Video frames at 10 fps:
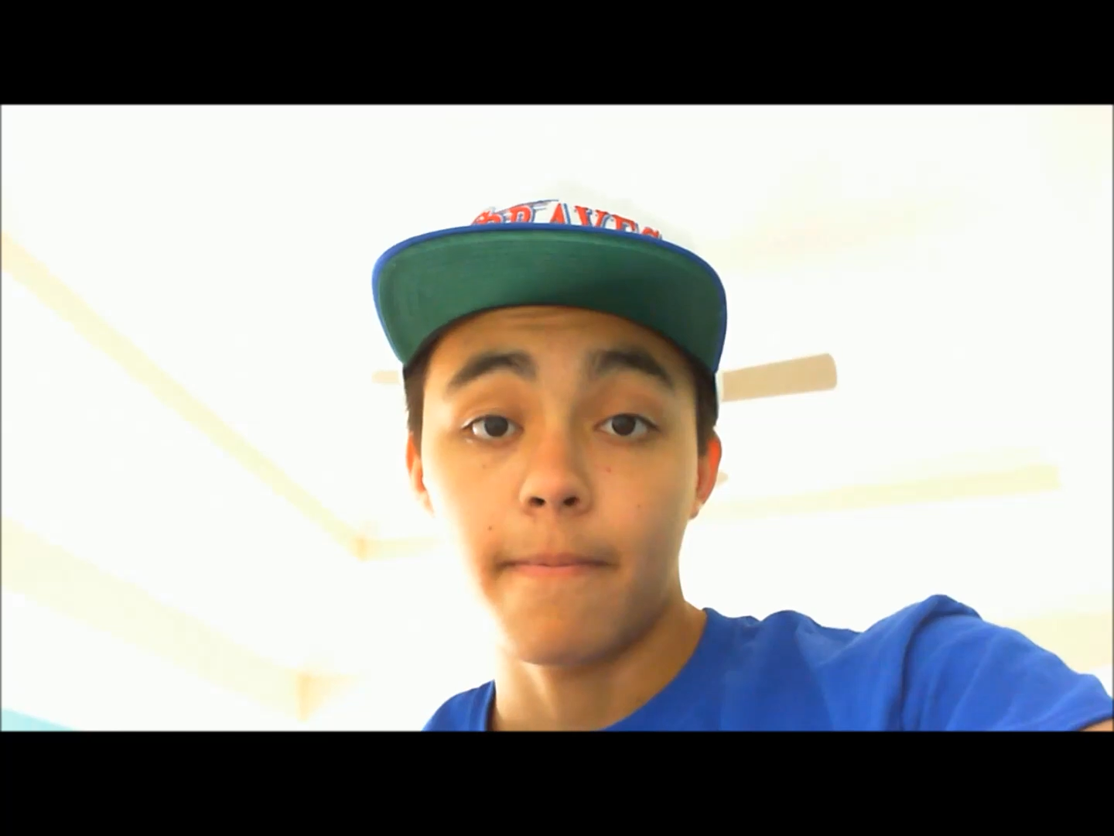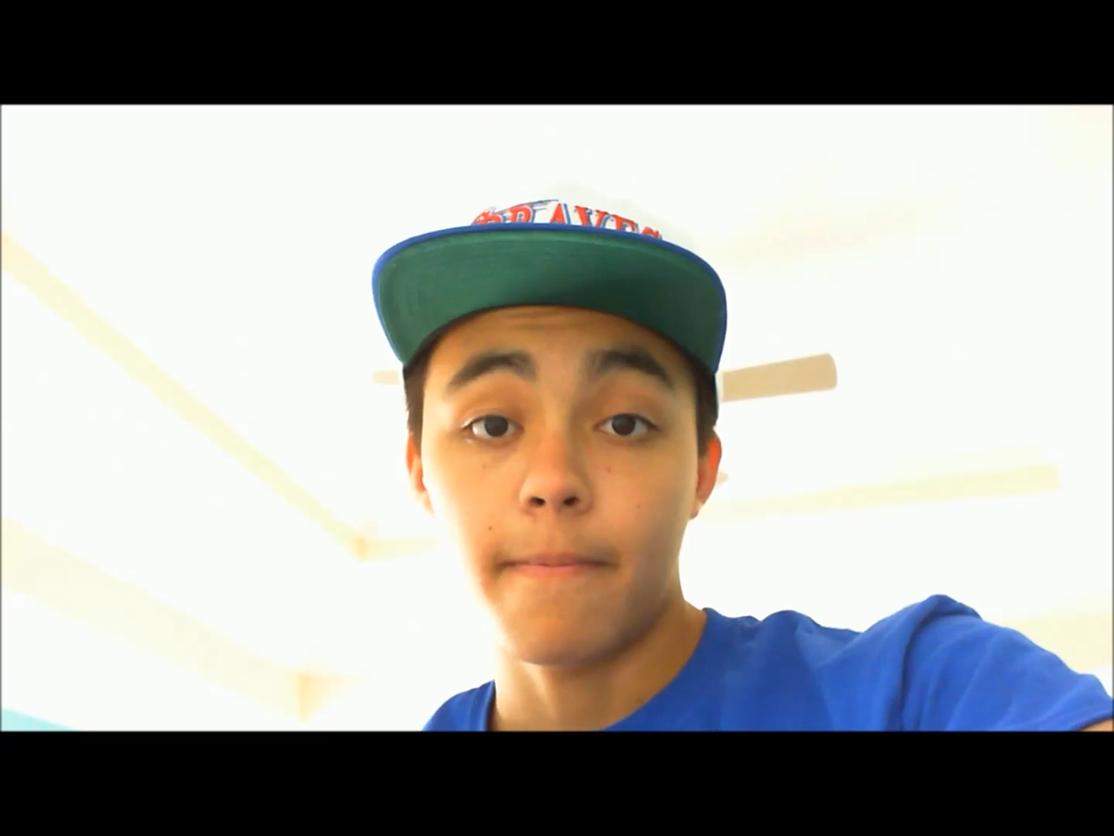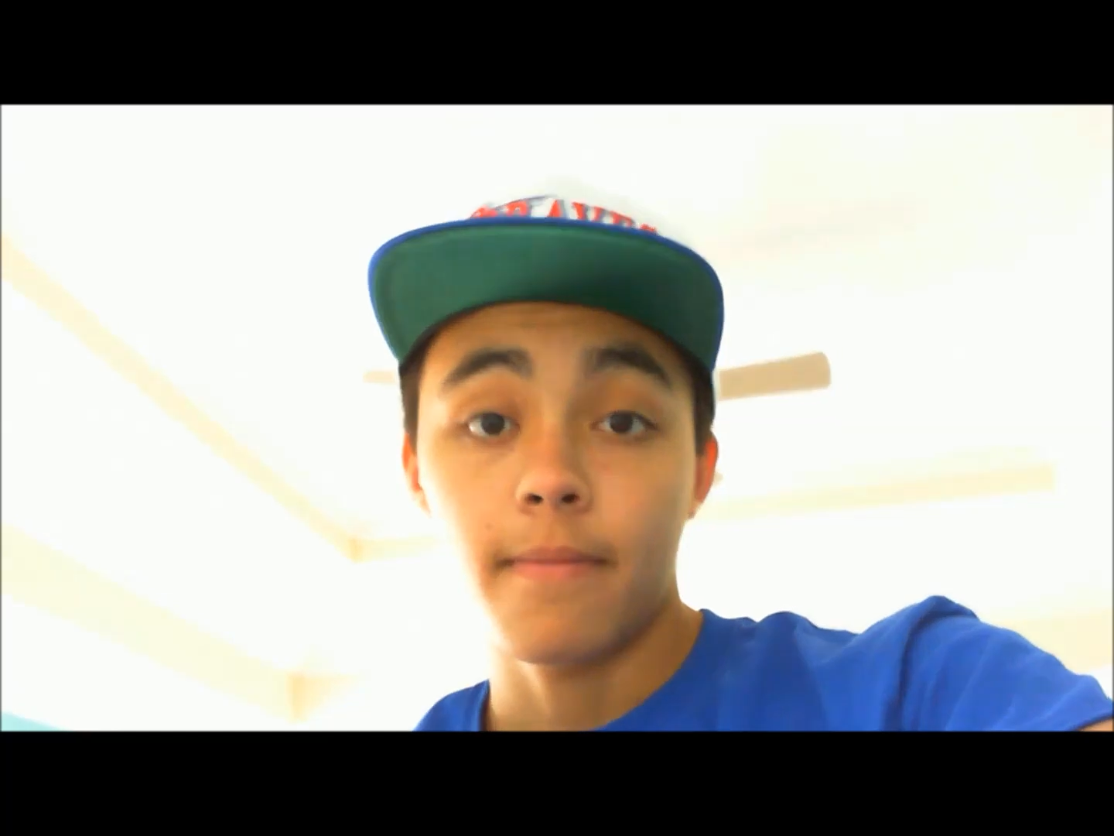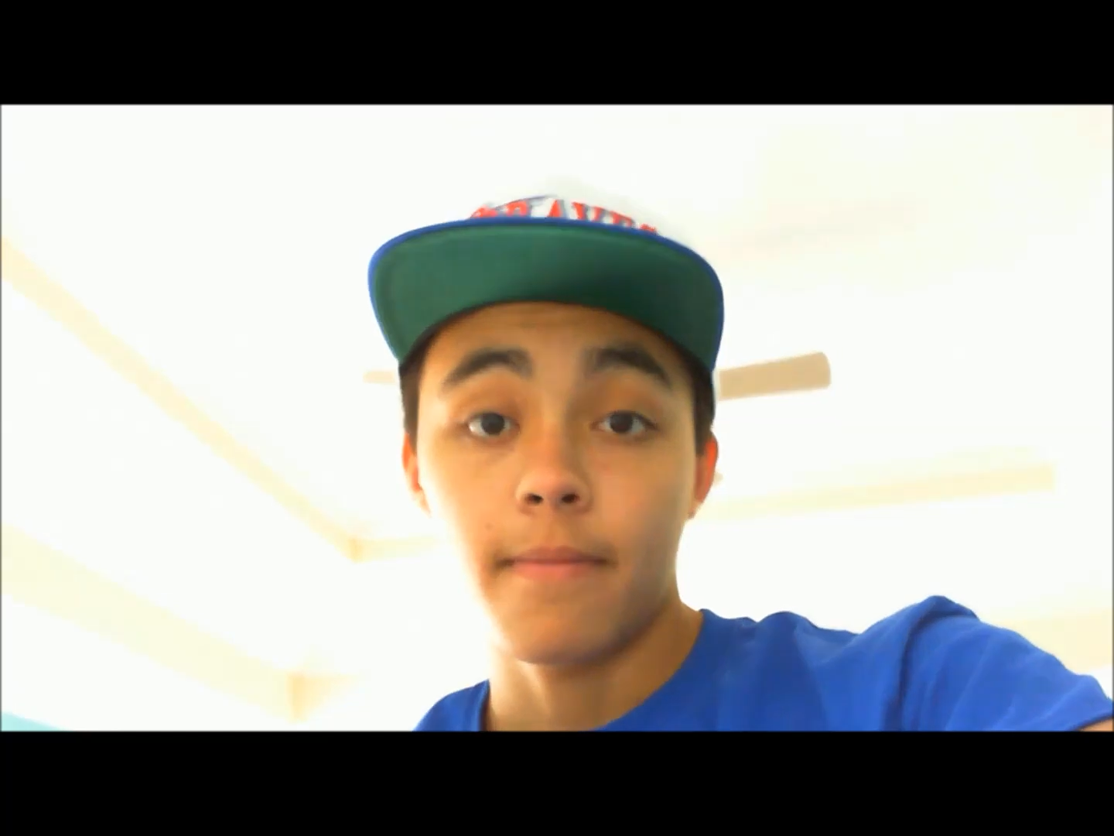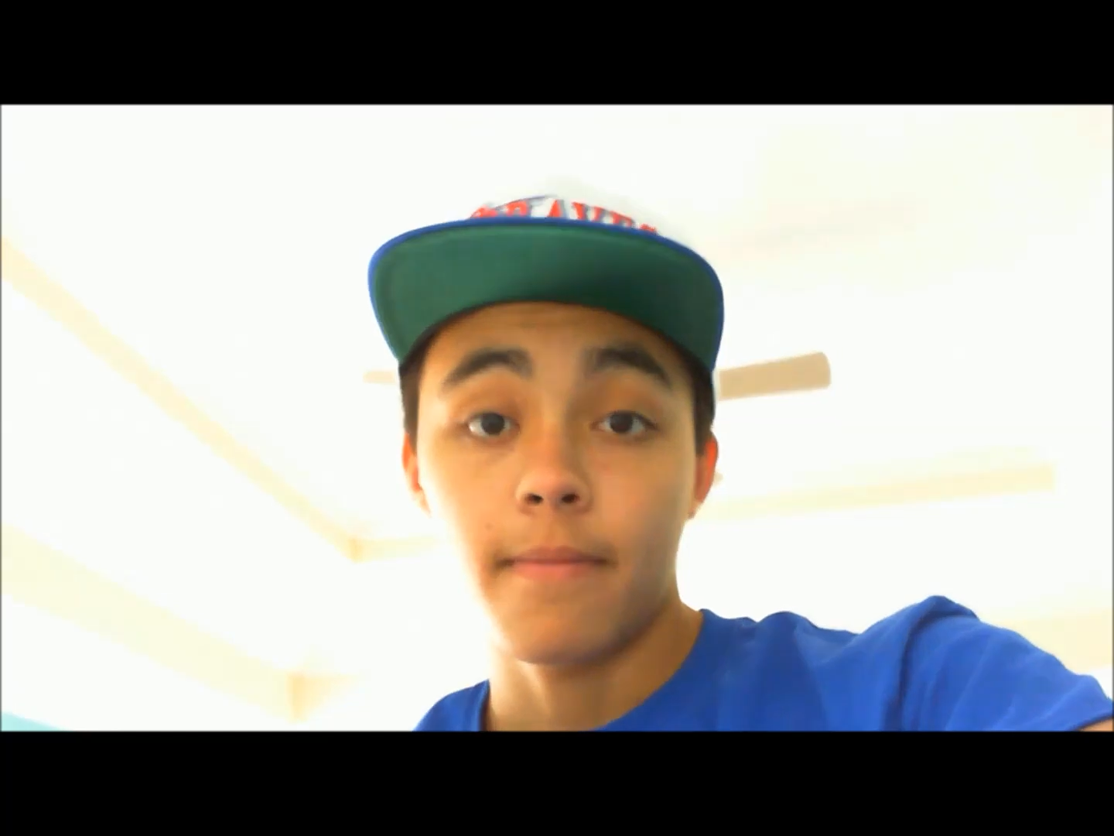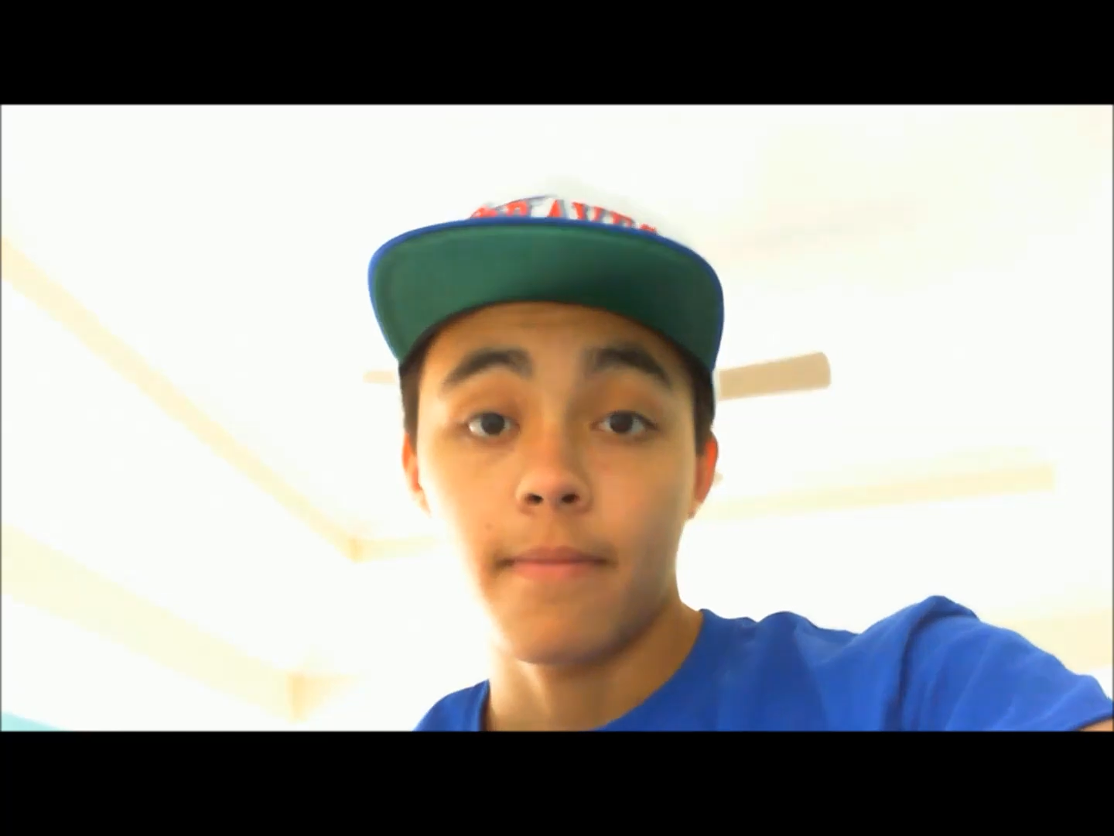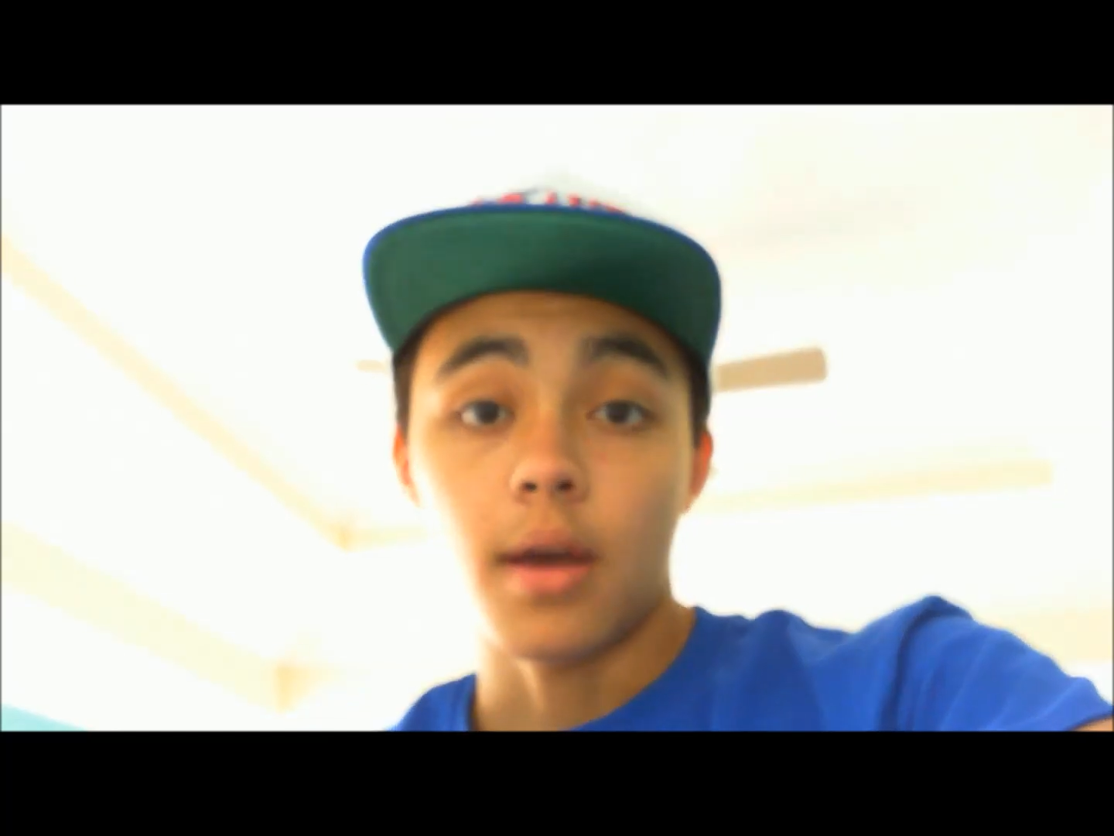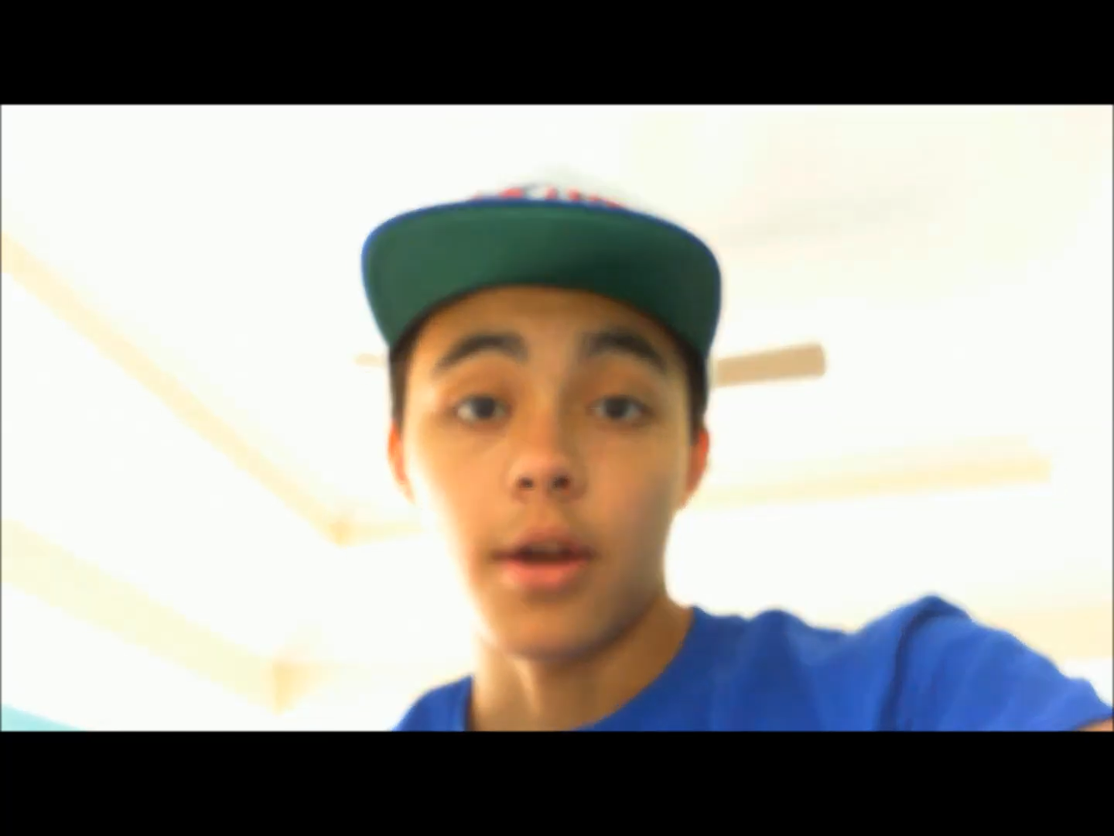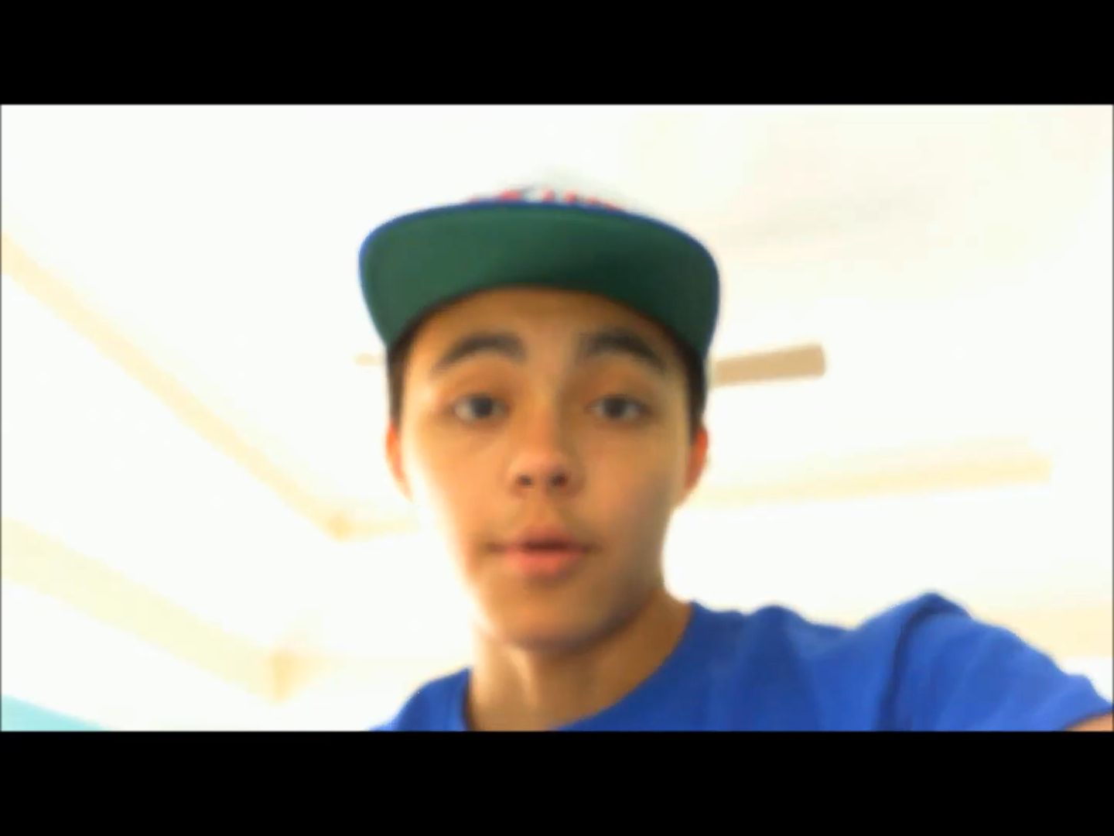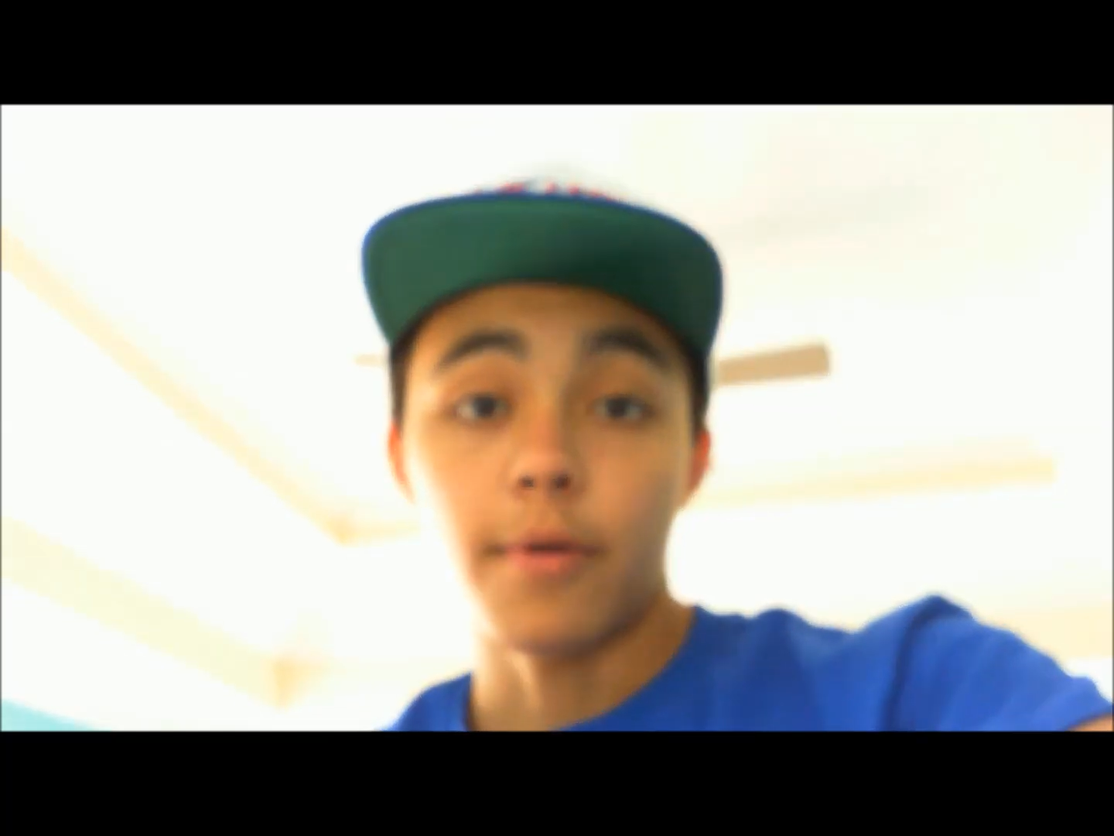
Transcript: monotone right now,